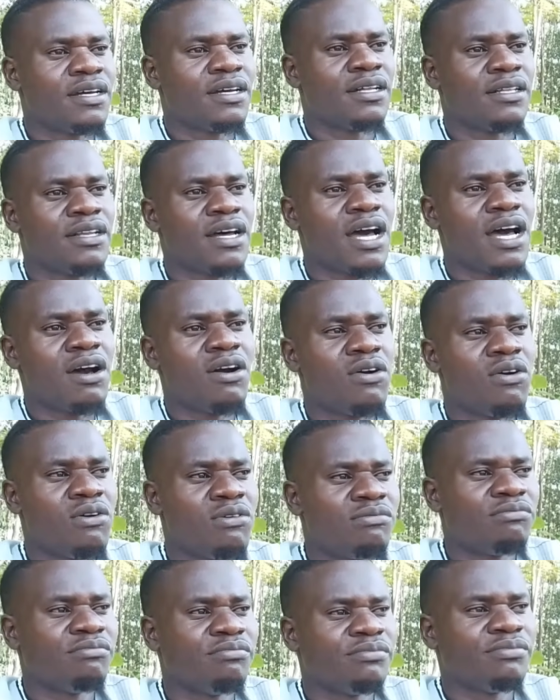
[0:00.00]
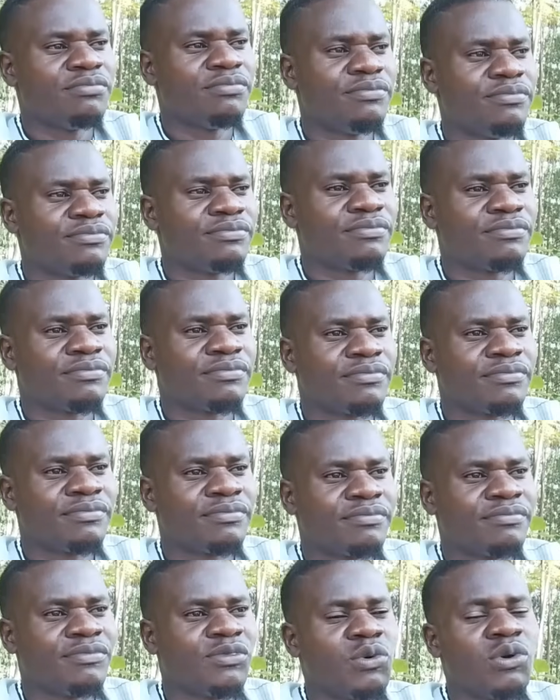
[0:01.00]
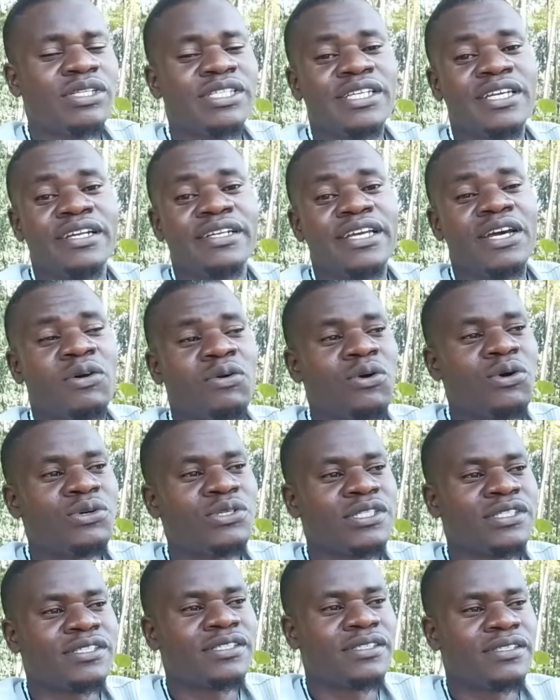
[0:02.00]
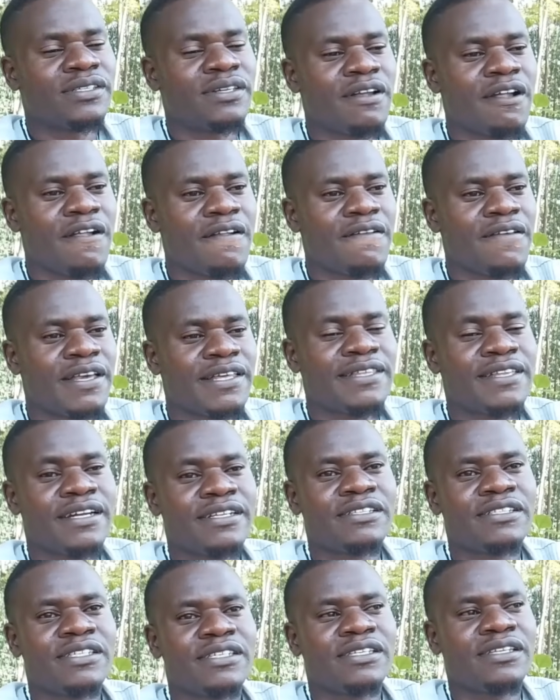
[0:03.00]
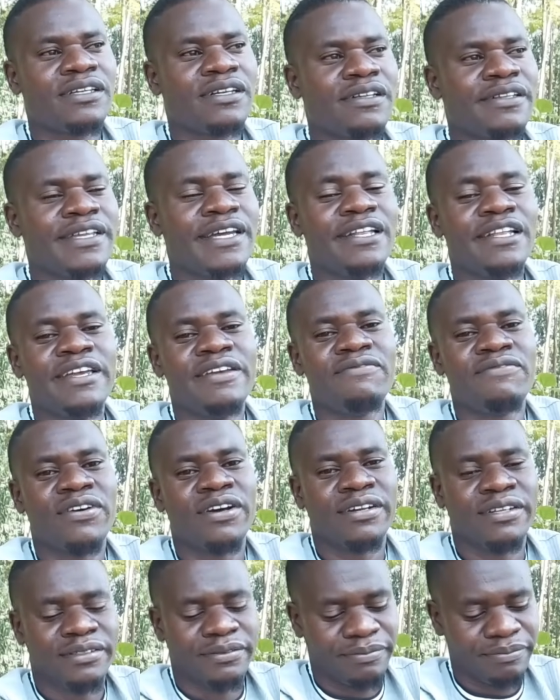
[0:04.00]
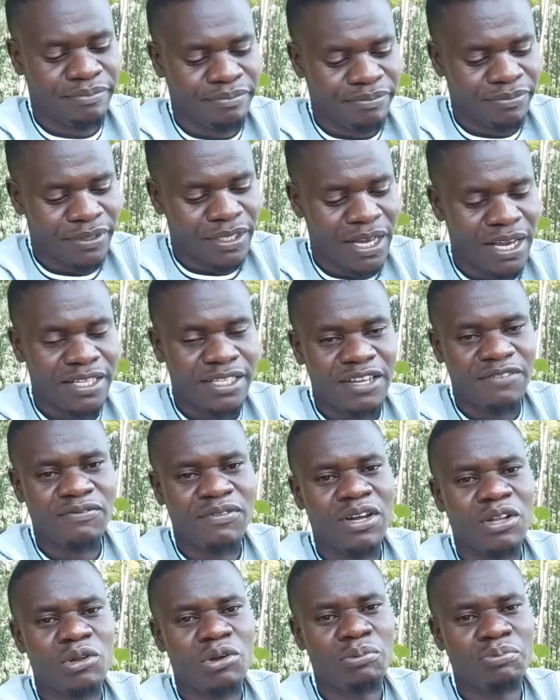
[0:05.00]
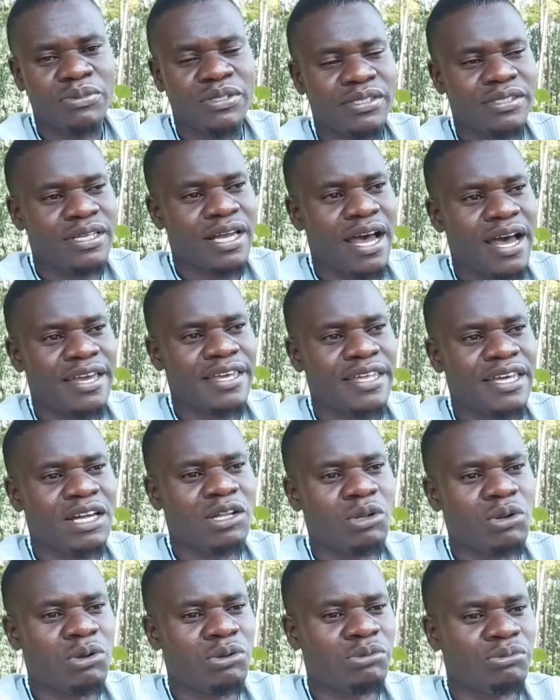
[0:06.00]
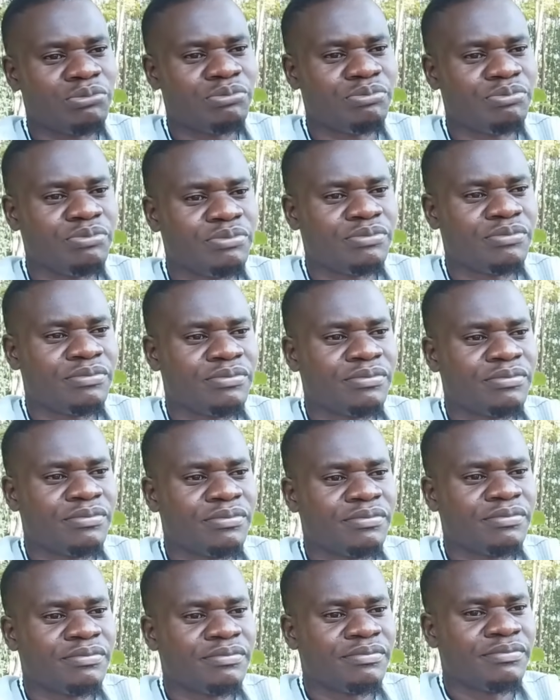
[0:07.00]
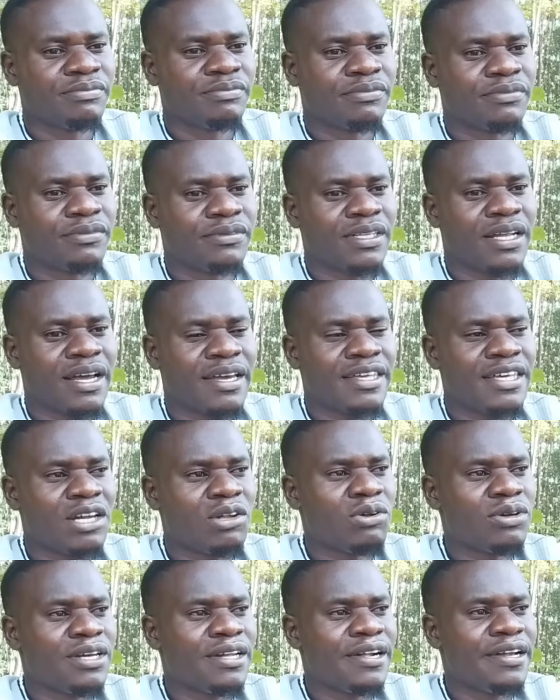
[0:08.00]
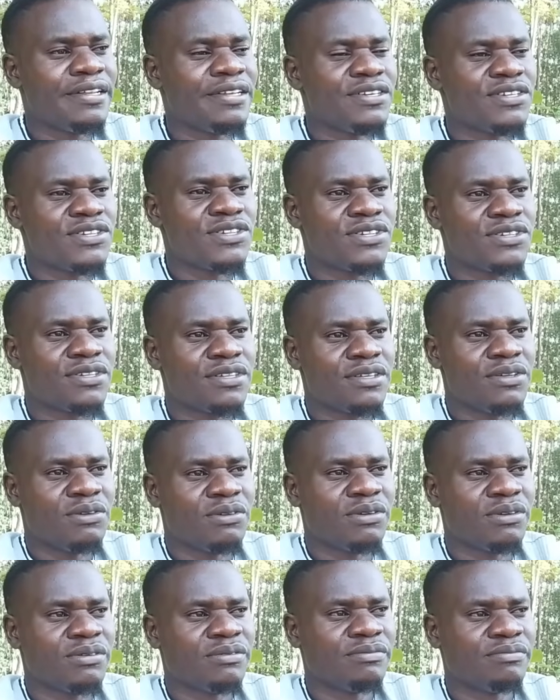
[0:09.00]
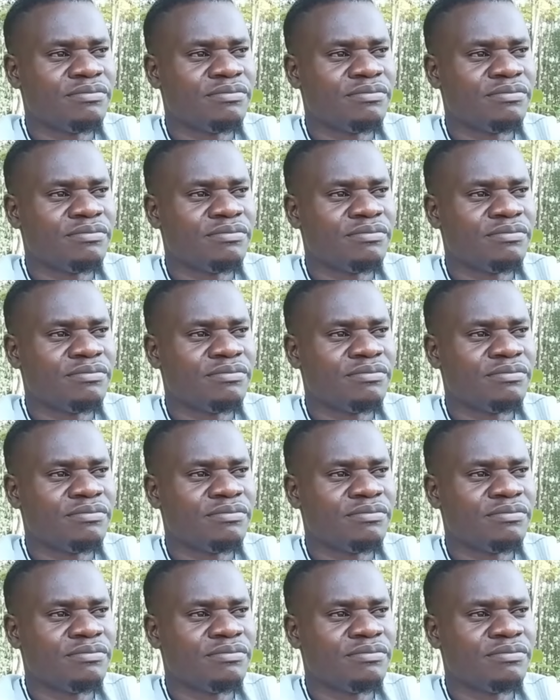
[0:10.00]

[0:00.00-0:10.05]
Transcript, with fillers: Now, what killed the horse is that the liver has developed a yellow a yellow greenish you know